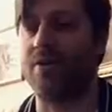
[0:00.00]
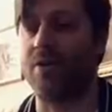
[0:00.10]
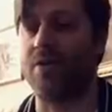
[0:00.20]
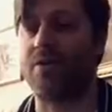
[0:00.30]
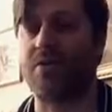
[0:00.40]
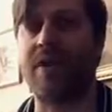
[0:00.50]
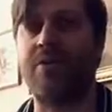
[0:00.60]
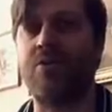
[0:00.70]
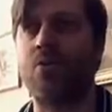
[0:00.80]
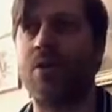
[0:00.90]
so they
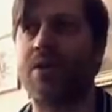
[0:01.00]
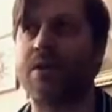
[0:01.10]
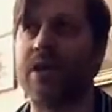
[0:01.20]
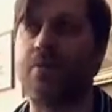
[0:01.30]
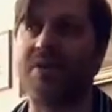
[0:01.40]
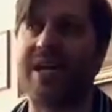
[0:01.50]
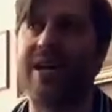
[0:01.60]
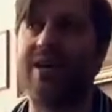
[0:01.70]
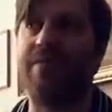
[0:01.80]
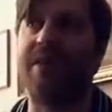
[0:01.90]
knew where Lee was
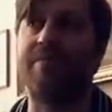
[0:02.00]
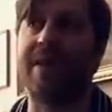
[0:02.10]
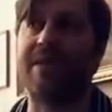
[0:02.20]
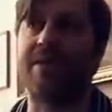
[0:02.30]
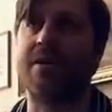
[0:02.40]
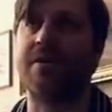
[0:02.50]
headed because based on